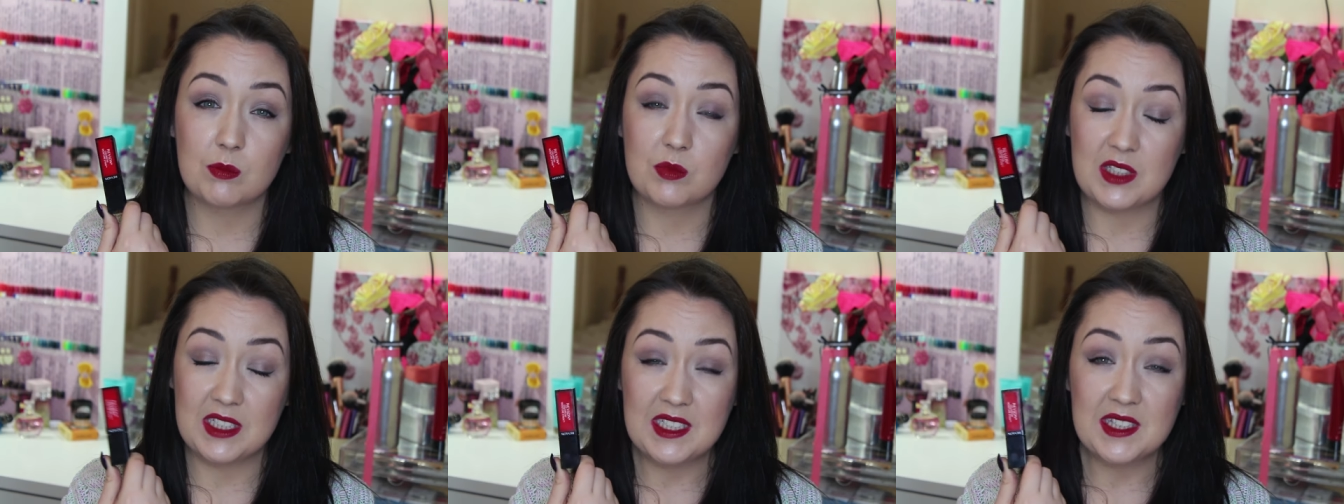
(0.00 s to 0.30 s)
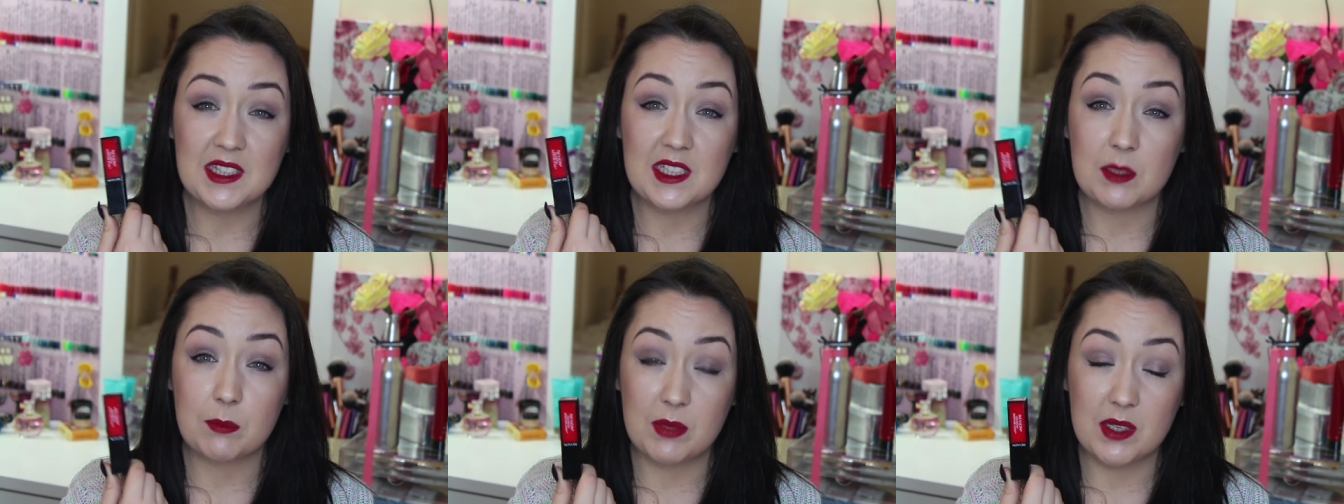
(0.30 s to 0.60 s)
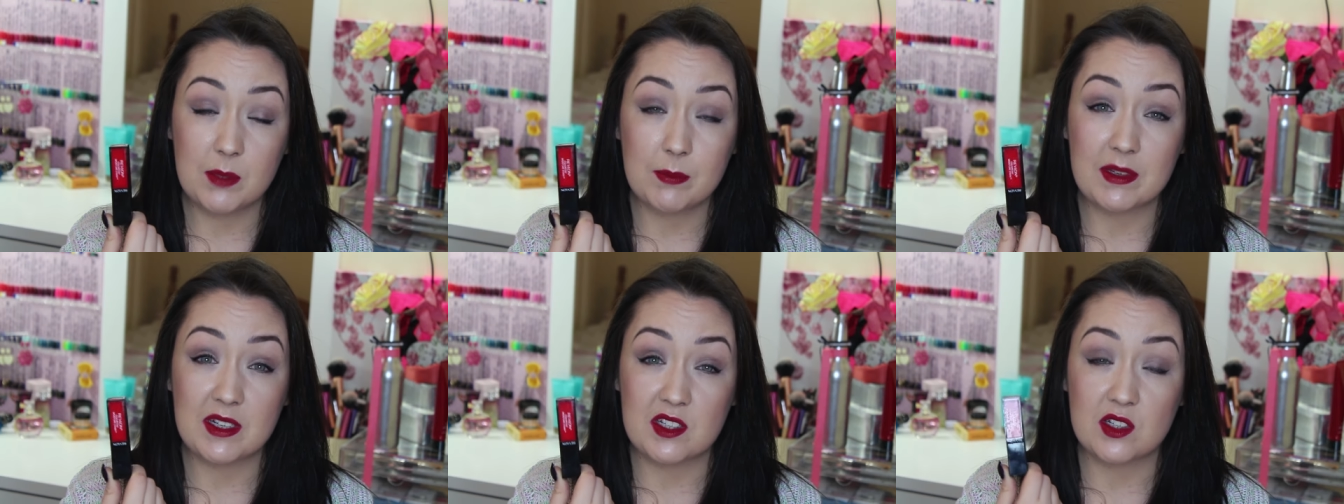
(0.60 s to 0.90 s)
decently
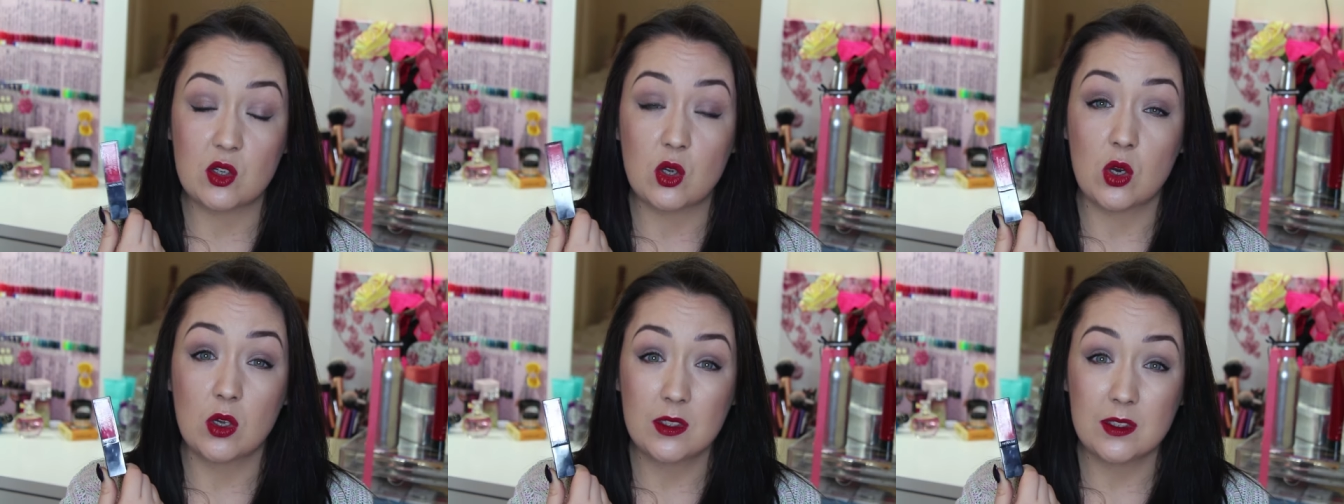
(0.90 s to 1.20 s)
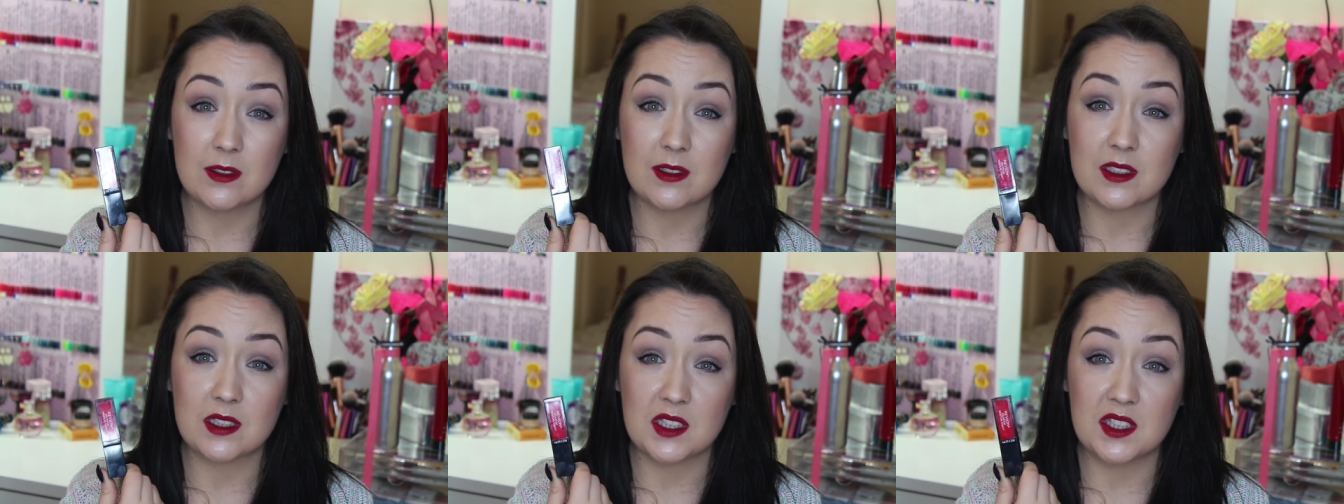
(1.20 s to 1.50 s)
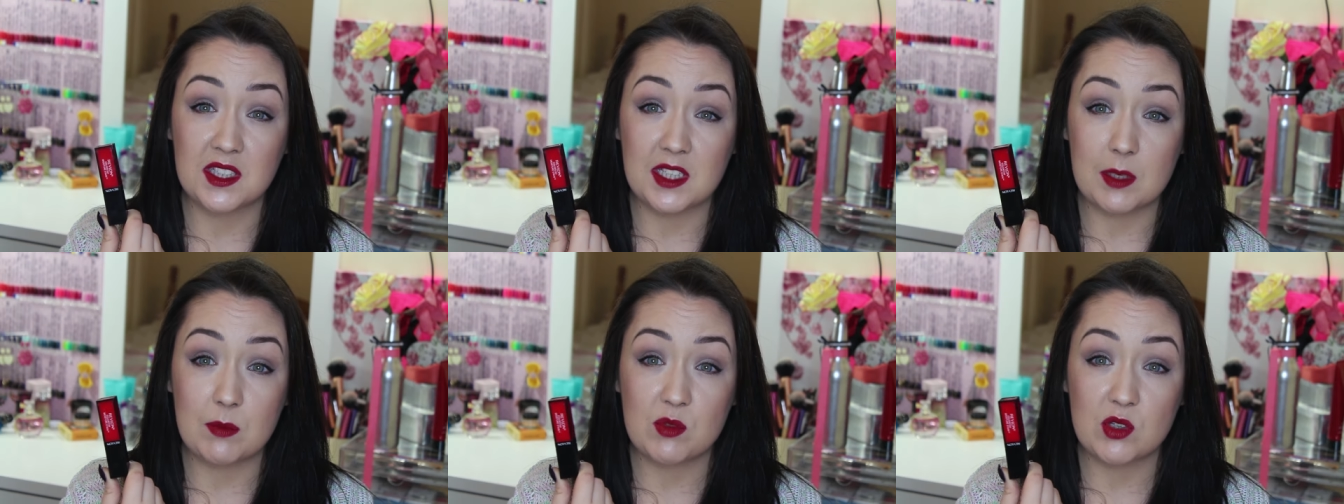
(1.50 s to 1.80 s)
pigmented colour at
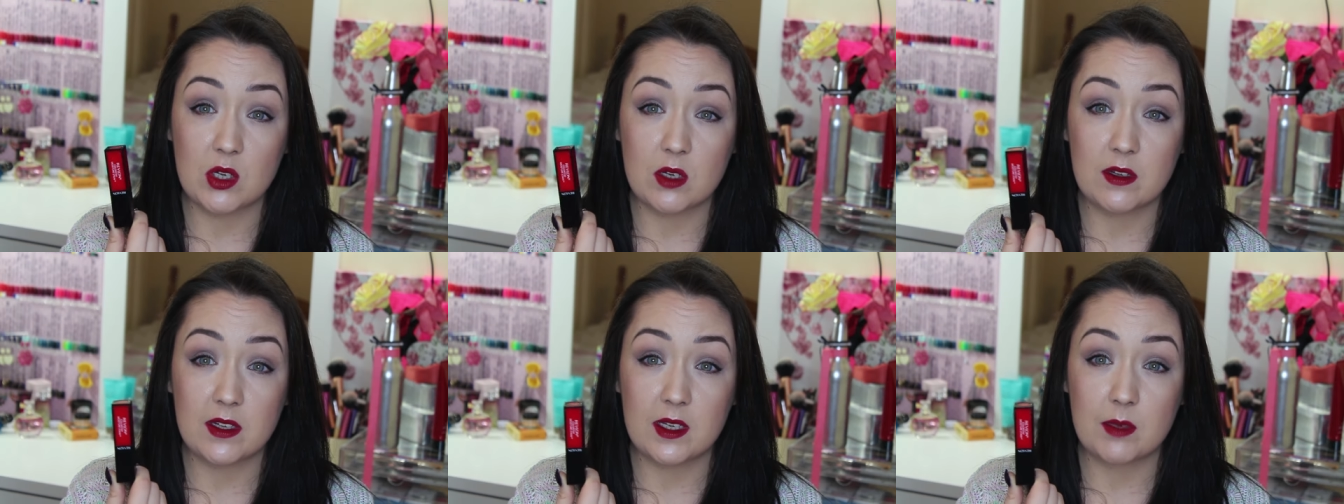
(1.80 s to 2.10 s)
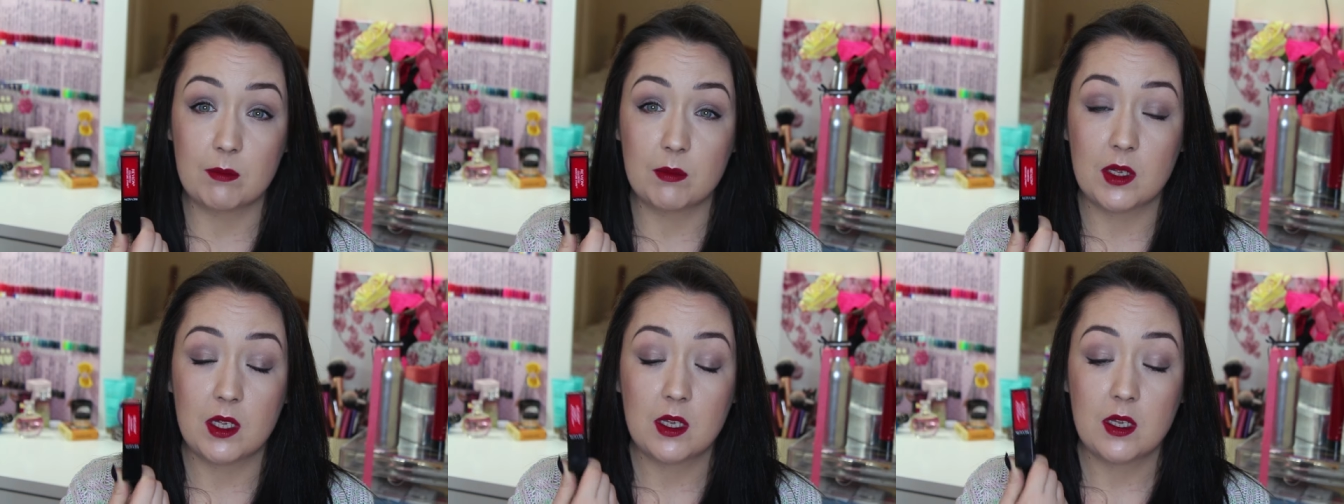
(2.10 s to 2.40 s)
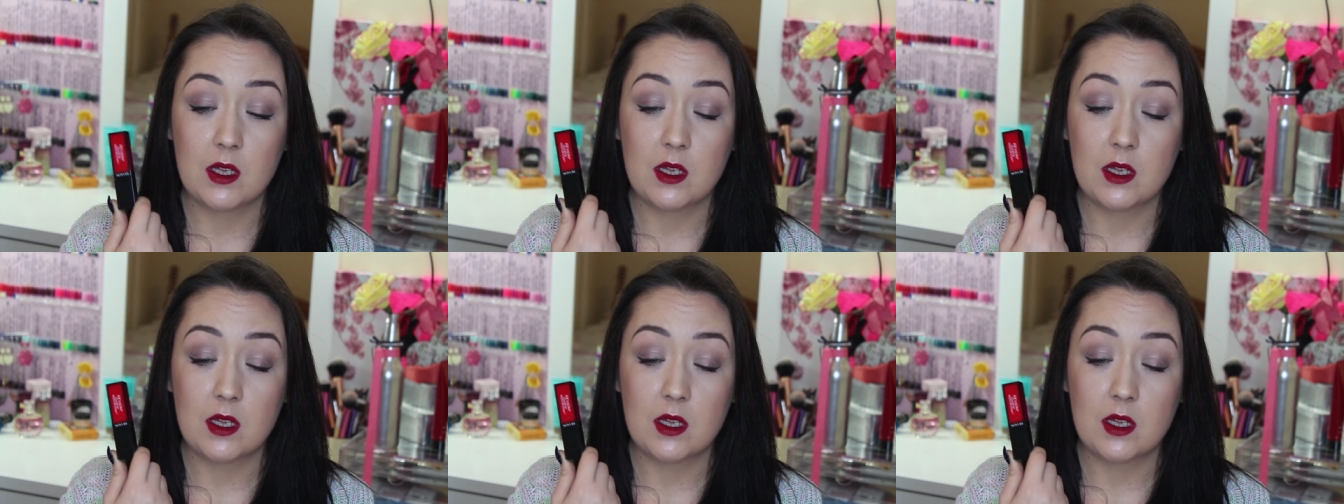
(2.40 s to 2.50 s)
the same time.